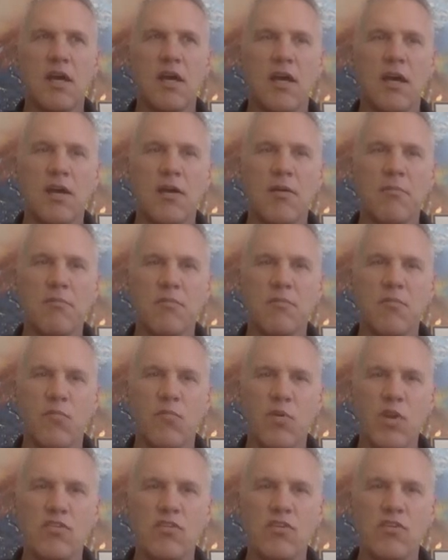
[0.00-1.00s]
um,
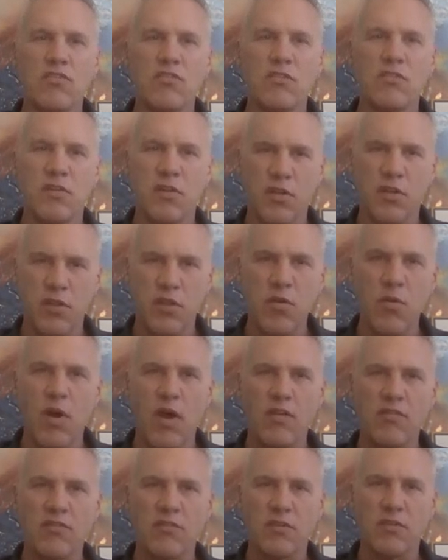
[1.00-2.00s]
Regus, the
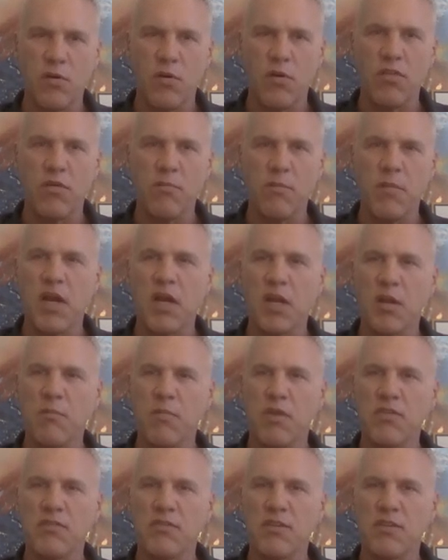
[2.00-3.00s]
US, the North
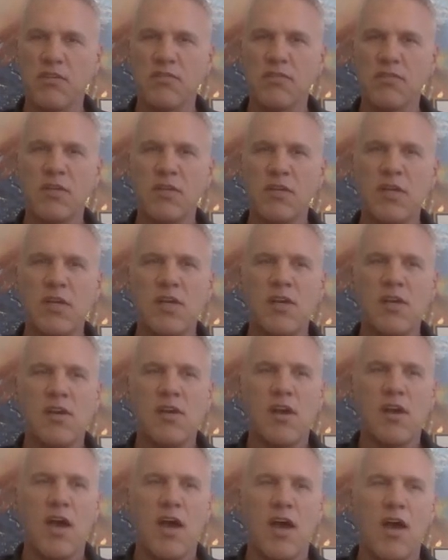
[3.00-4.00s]
American business,
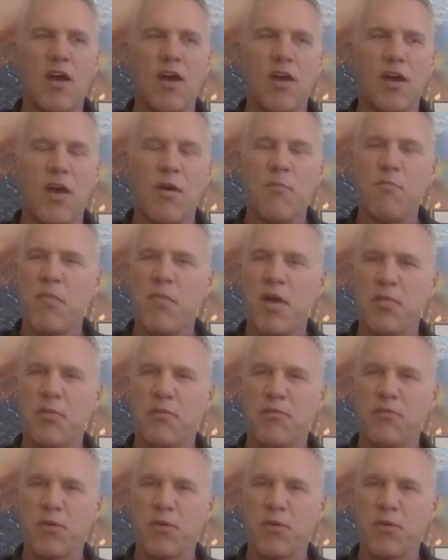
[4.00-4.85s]
uh, a month